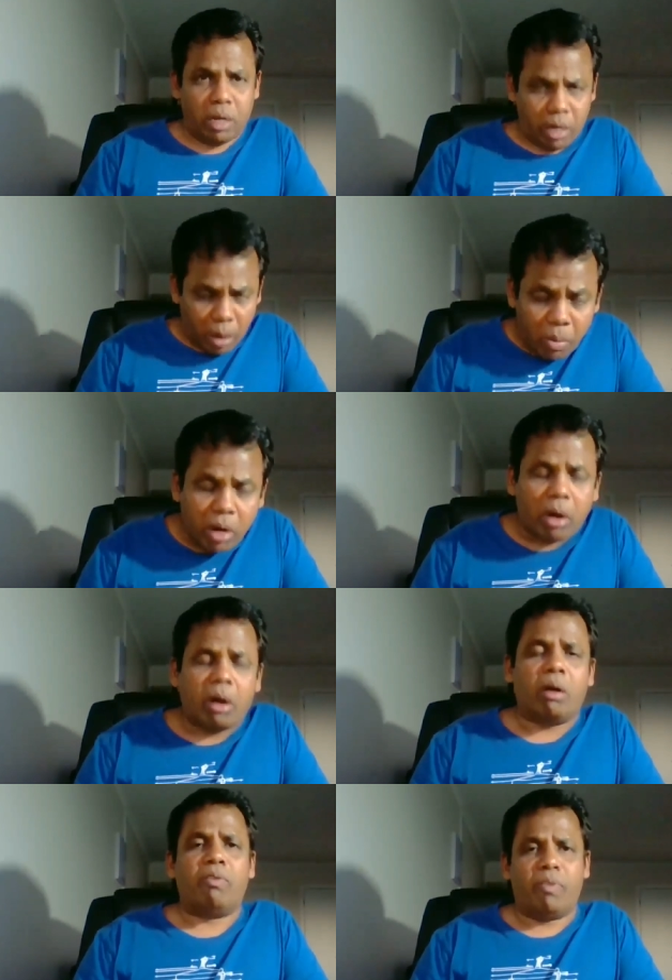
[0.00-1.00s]
a number
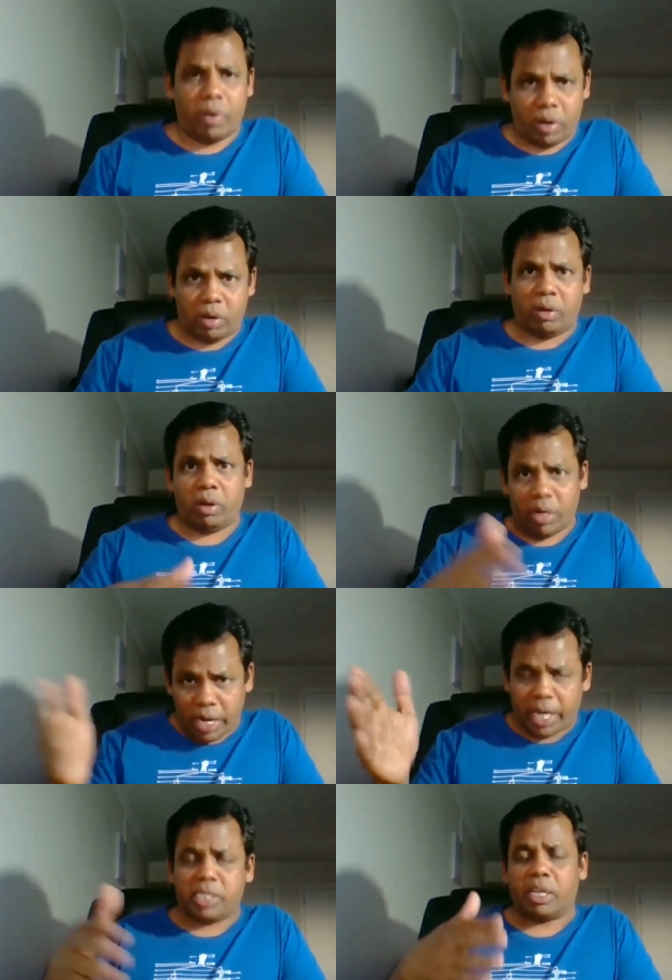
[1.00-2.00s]
of uh, uh,
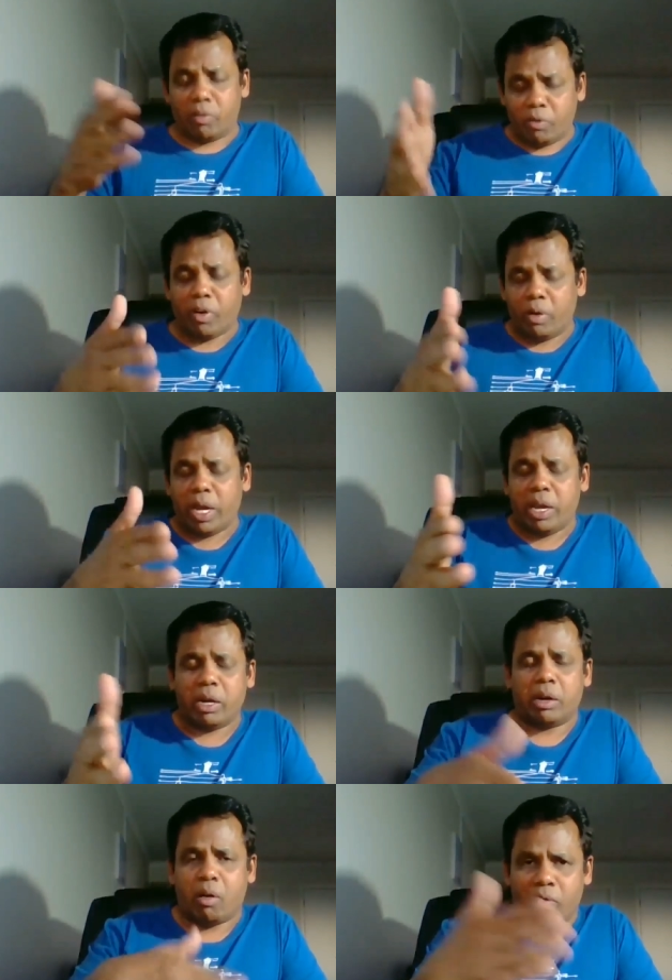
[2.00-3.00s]
days and
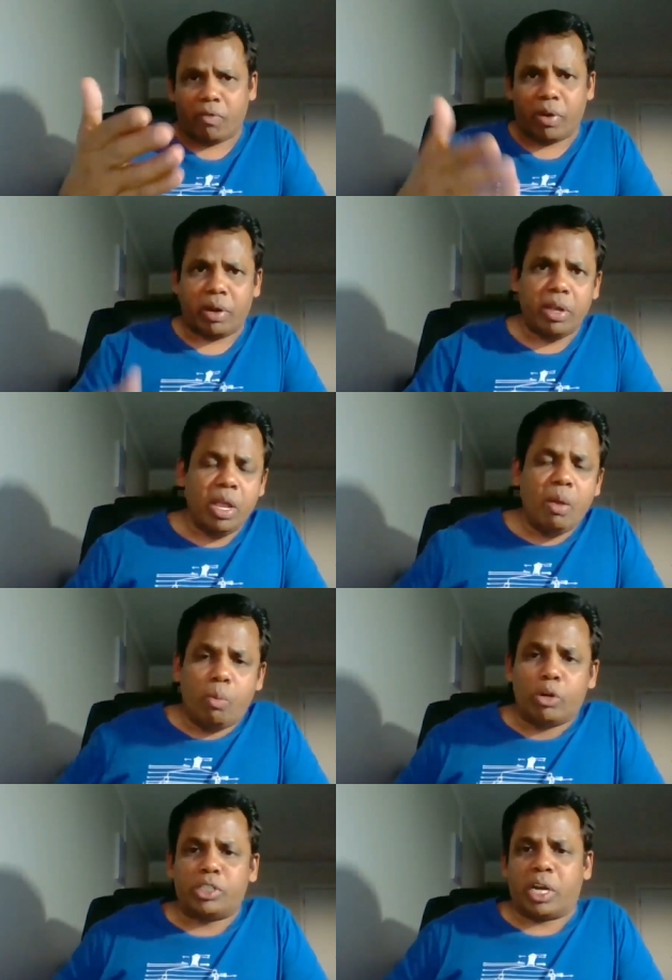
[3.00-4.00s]
year of
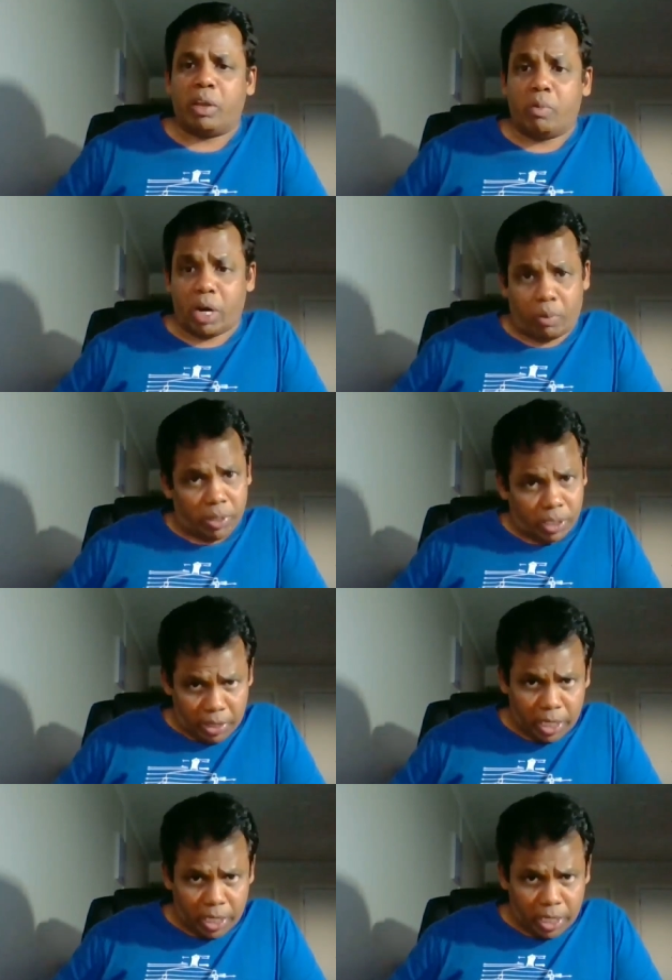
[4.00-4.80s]
post-study work visa.